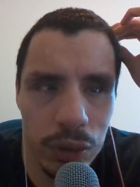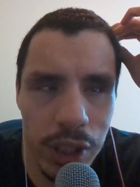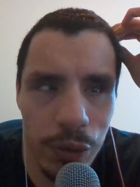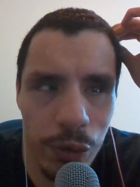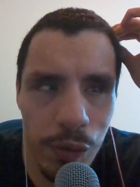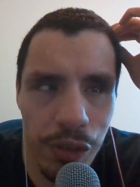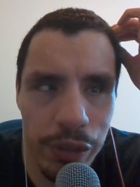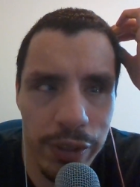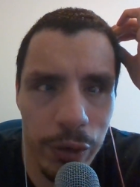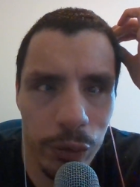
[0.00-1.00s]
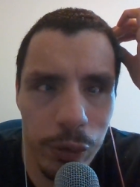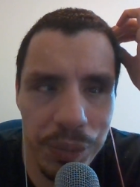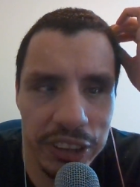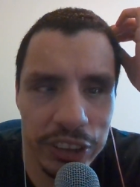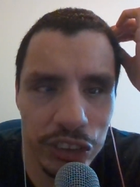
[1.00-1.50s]
don't know if there could
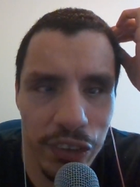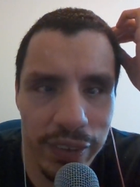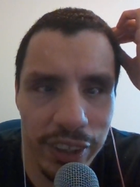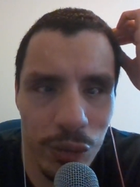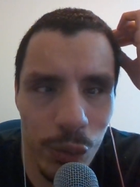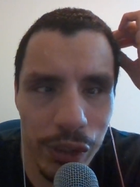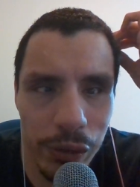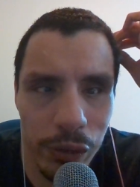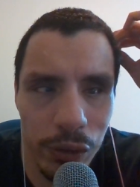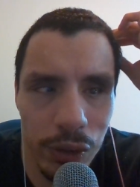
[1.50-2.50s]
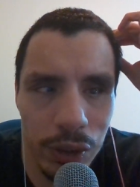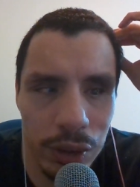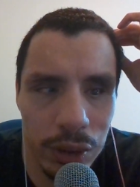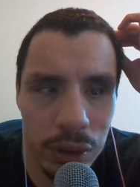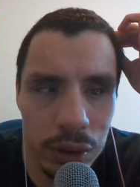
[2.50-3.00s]
be such a thing where
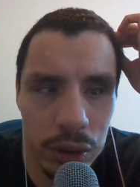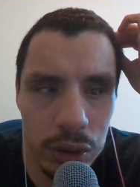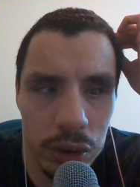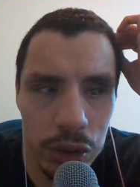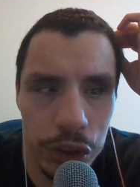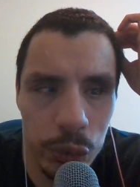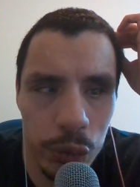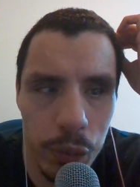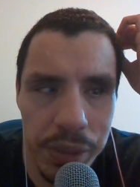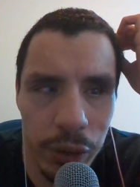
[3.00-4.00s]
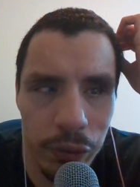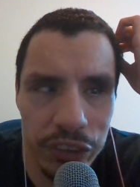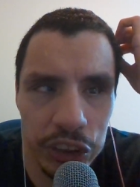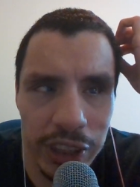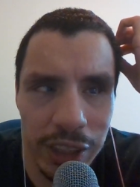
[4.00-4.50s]
you could build a
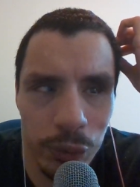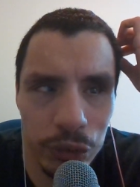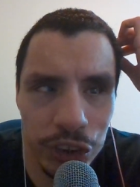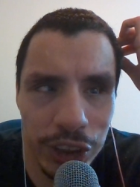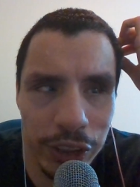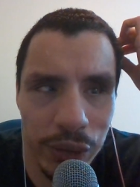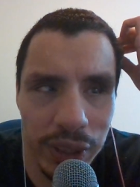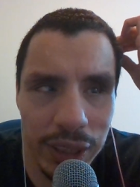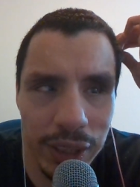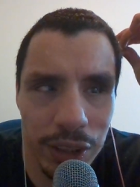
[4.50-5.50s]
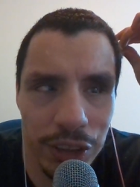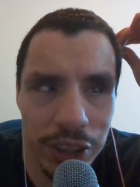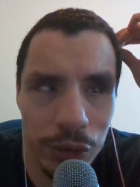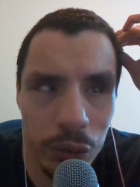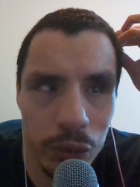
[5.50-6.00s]
shower chair and
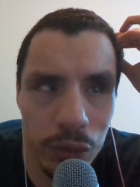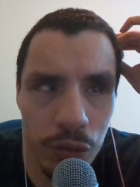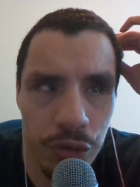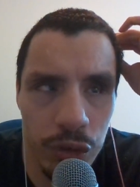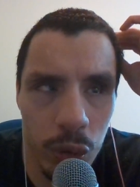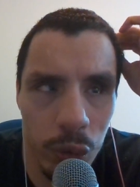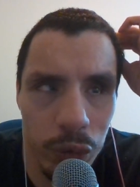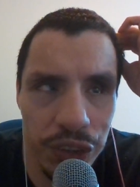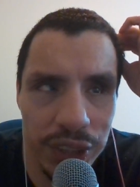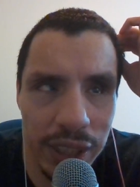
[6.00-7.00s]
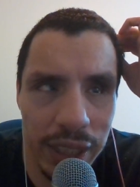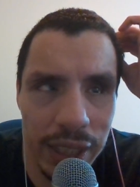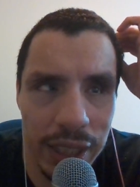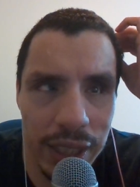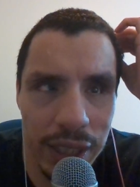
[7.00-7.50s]
it could fold
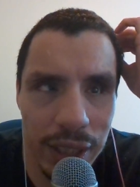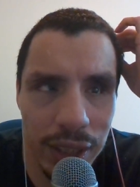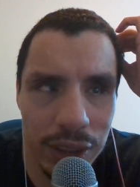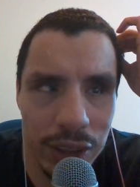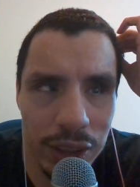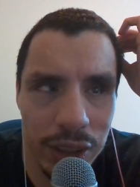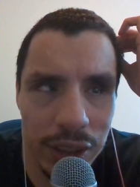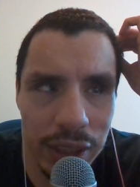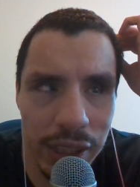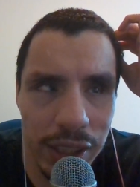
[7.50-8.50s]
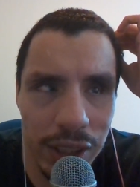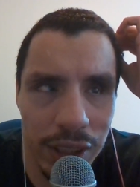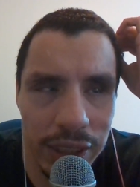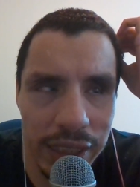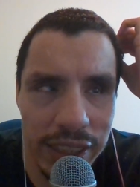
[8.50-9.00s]

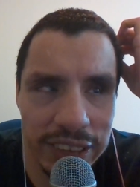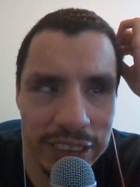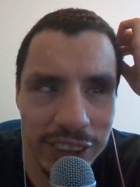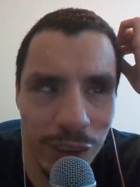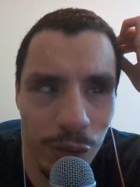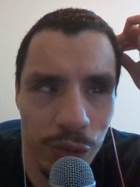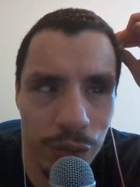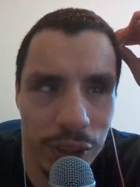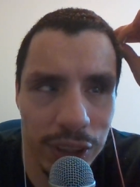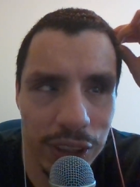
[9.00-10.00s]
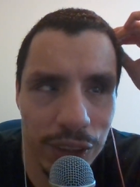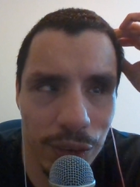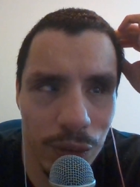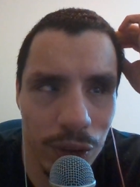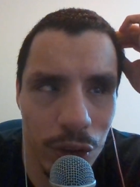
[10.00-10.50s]
in itself, like
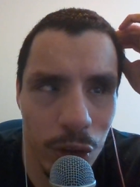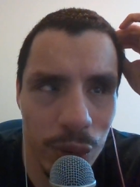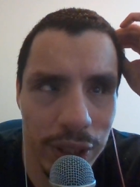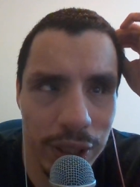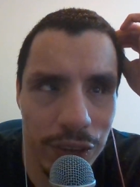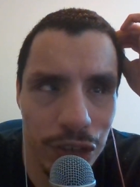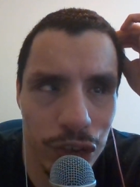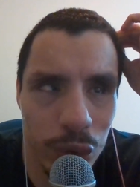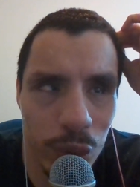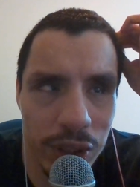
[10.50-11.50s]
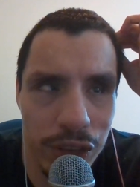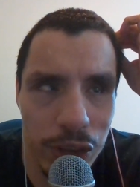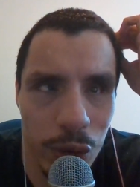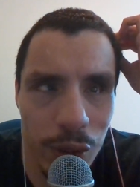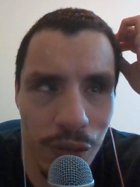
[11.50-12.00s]
go into a
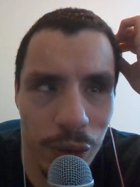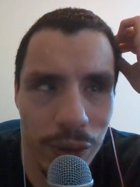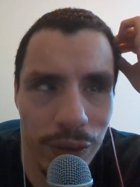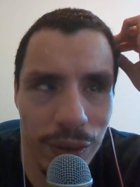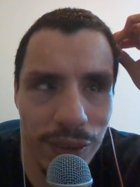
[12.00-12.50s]
nook of the